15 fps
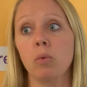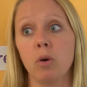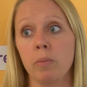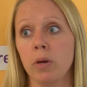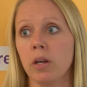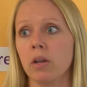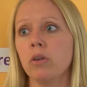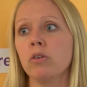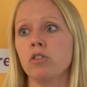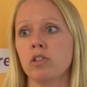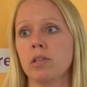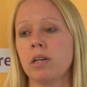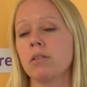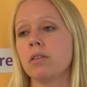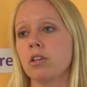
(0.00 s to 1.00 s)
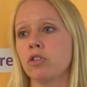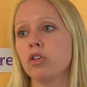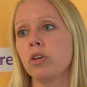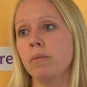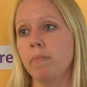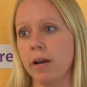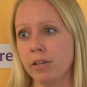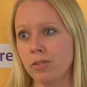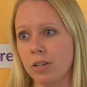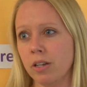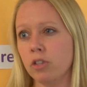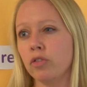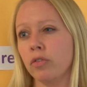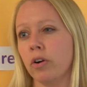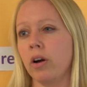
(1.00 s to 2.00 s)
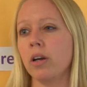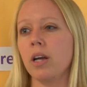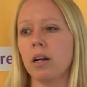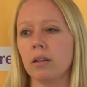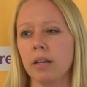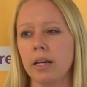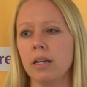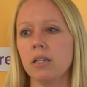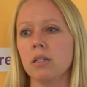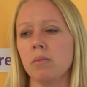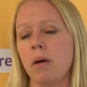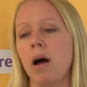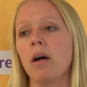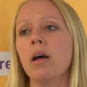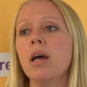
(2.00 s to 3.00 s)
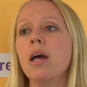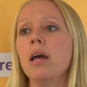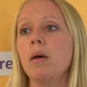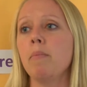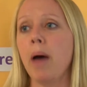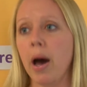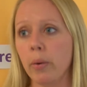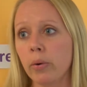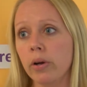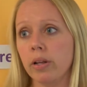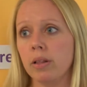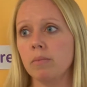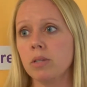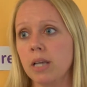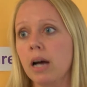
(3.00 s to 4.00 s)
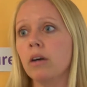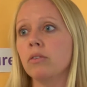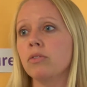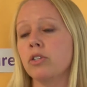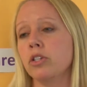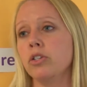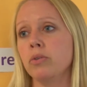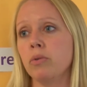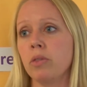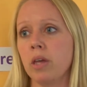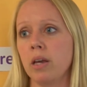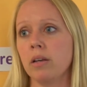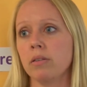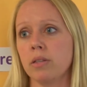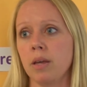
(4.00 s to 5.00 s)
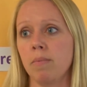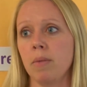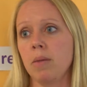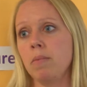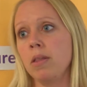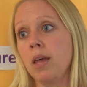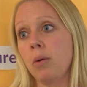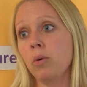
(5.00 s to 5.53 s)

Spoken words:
woman who just has such a good message for our young ladies about empowering themselves to do things that maybe they